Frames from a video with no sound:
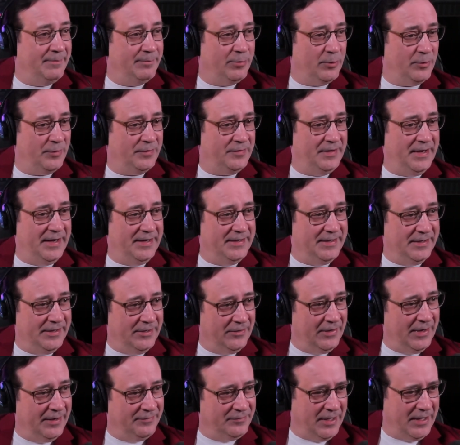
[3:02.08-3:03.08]
birthday
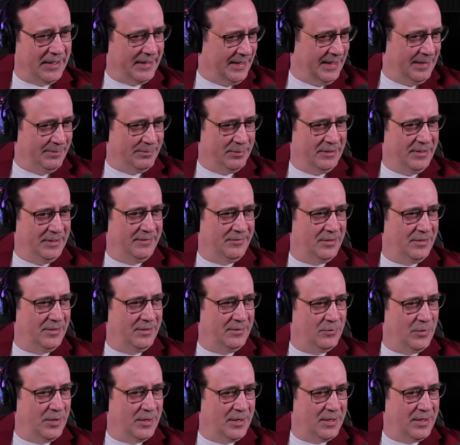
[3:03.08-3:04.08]
dinner after. I can't believe you
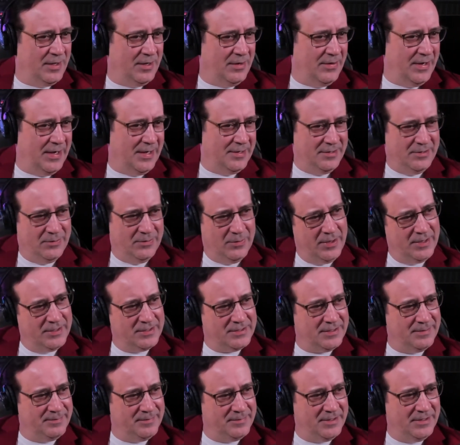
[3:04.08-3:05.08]
didn't want to go out. You
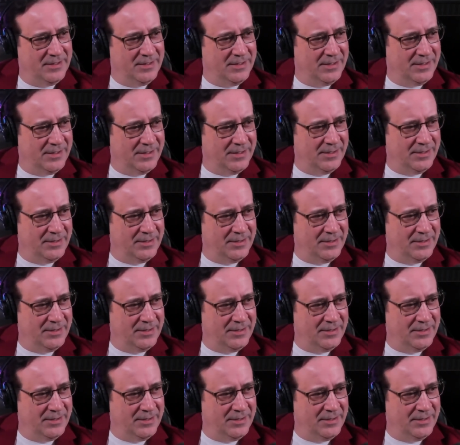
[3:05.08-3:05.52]
wanted something uh, at